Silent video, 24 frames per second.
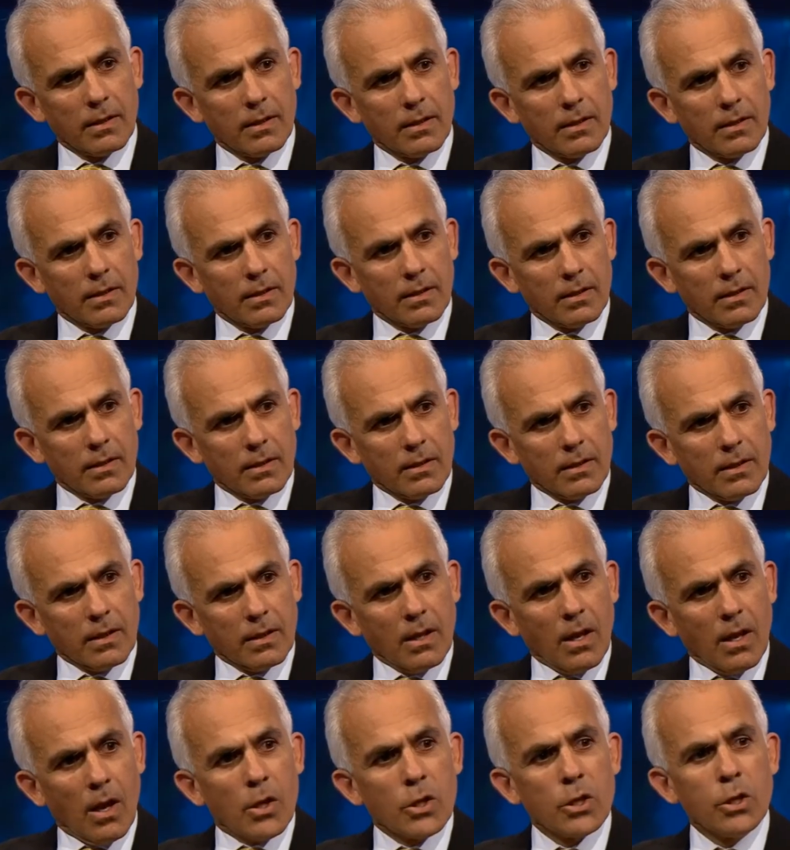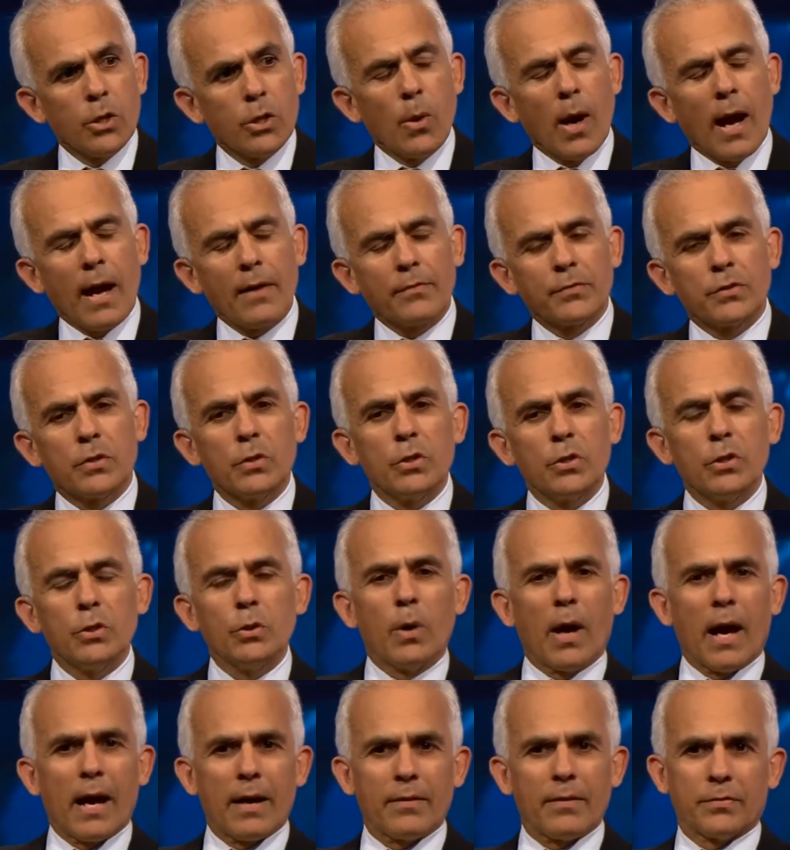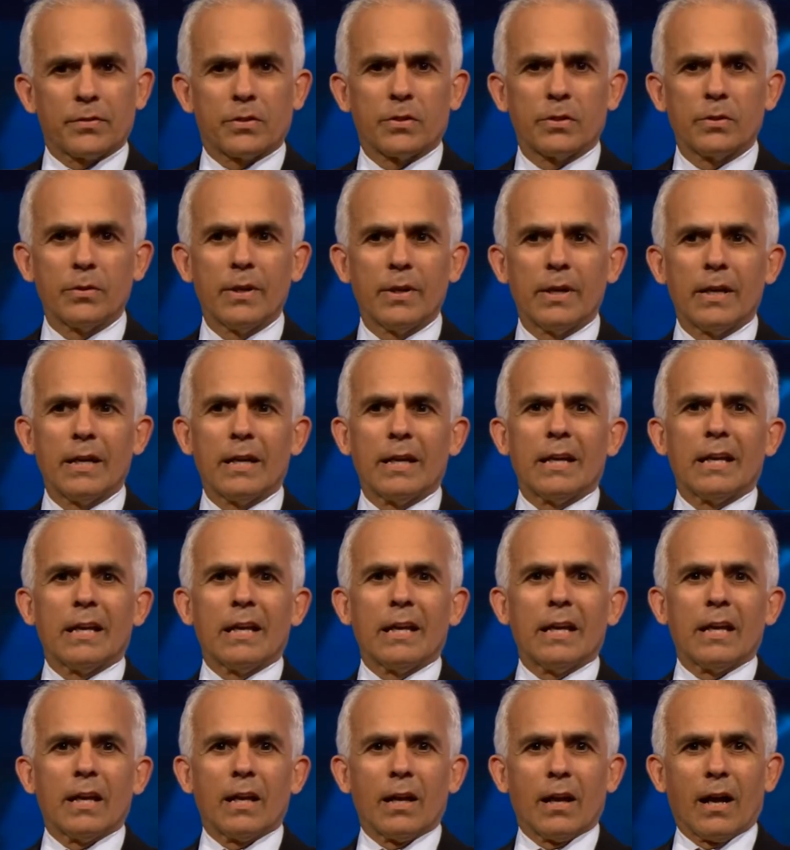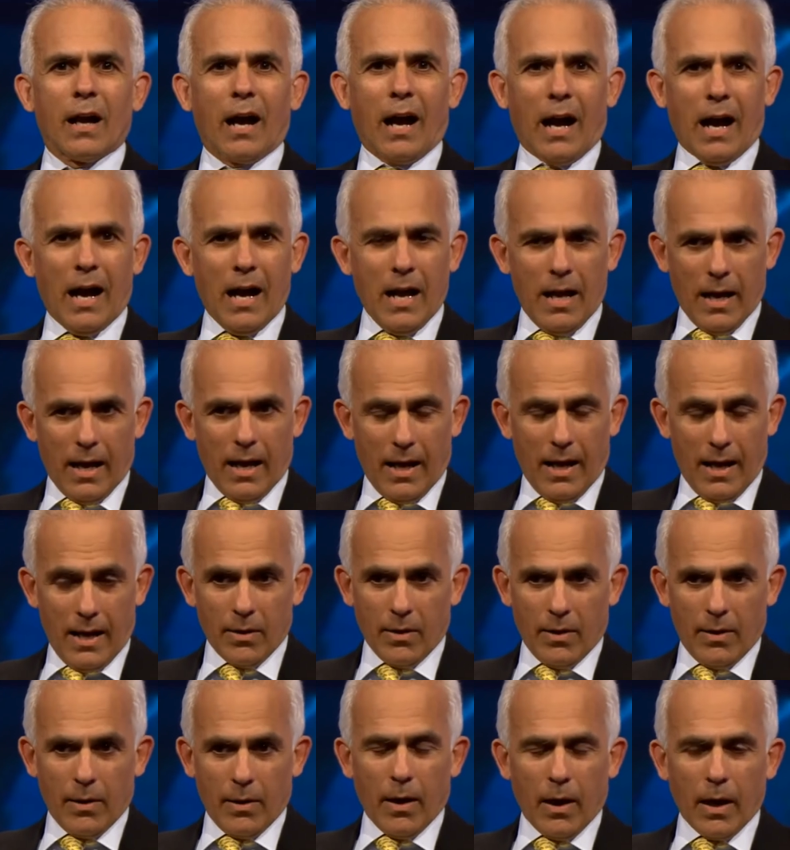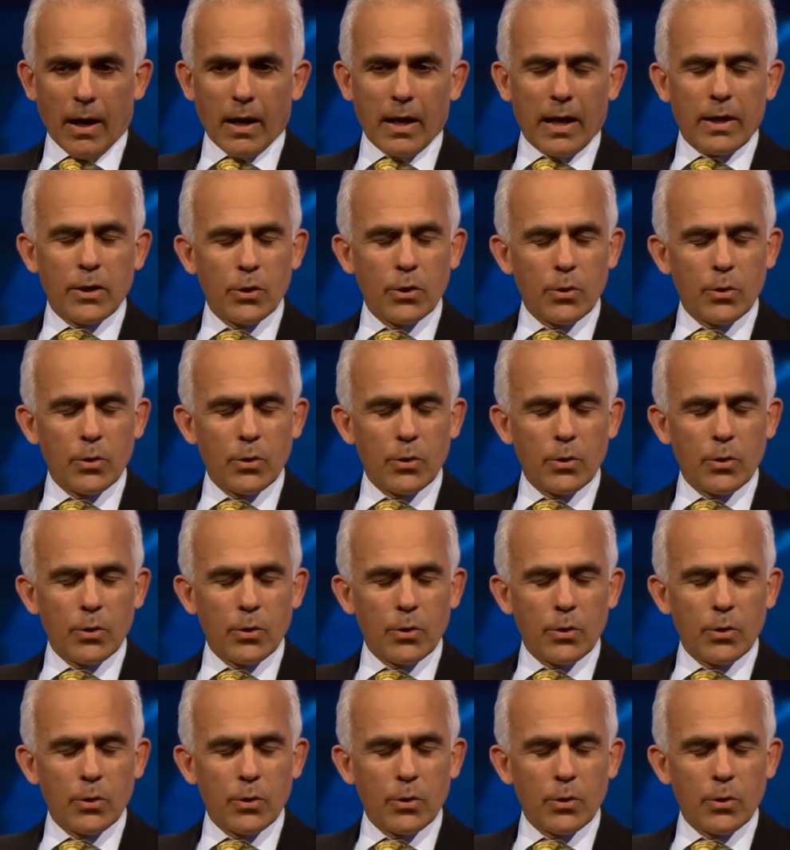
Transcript: stuffed. Why don't you tell people honestly what it's going to do to their businesses?